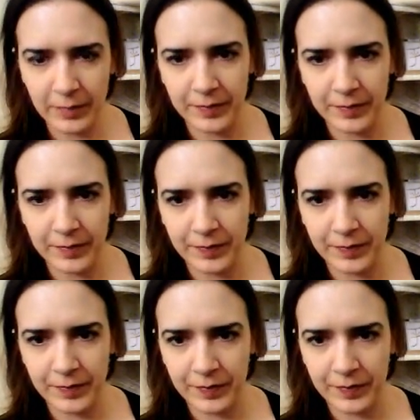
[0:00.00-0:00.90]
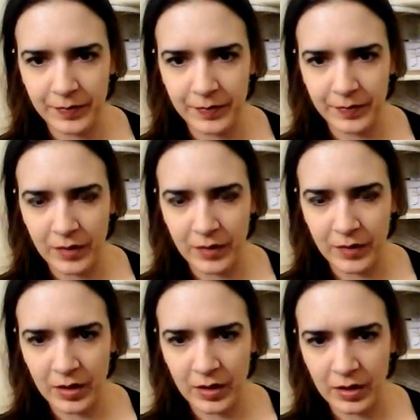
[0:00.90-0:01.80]

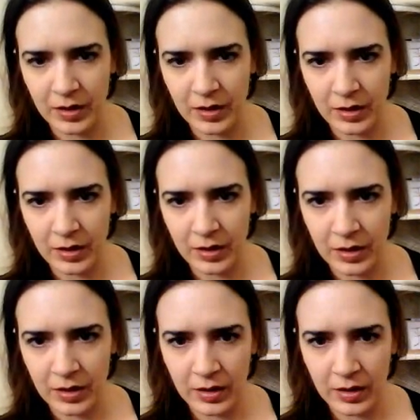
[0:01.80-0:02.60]
No one is speaking in this clip.